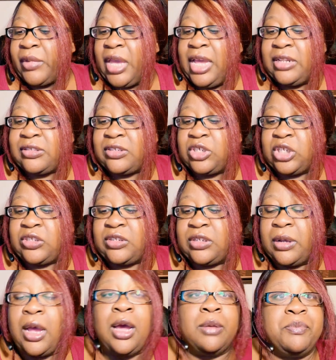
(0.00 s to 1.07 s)
It's just
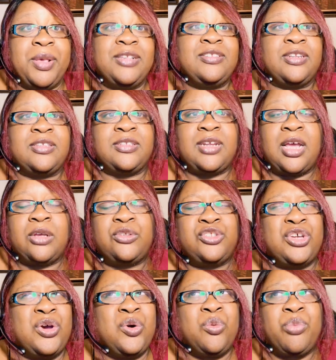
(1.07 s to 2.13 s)
a business now.
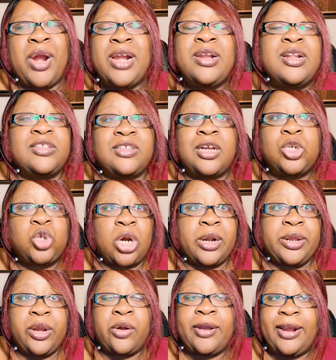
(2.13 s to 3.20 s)
So Brandon is not trying
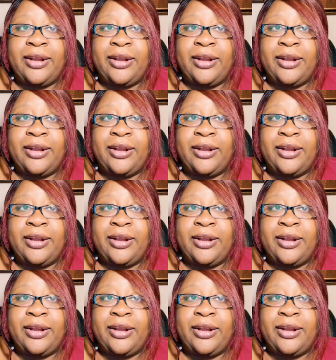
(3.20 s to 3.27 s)
to hear